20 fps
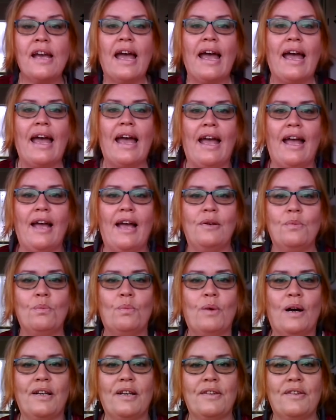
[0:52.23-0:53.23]
And
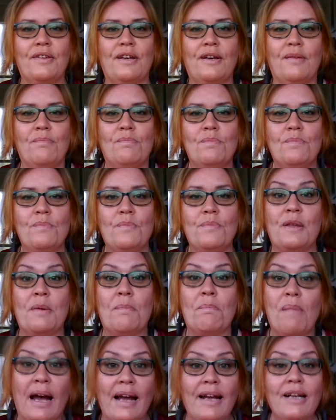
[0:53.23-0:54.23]
one of the
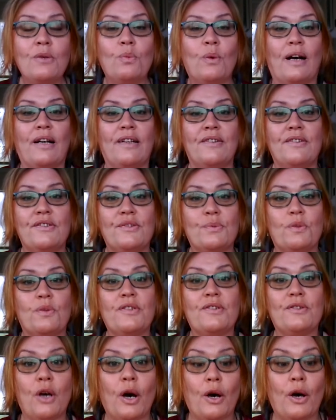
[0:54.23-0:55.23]
main ones was
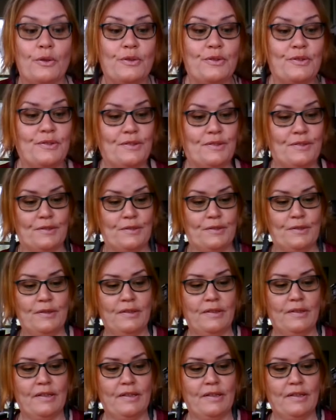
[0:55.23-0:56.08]
ghosts.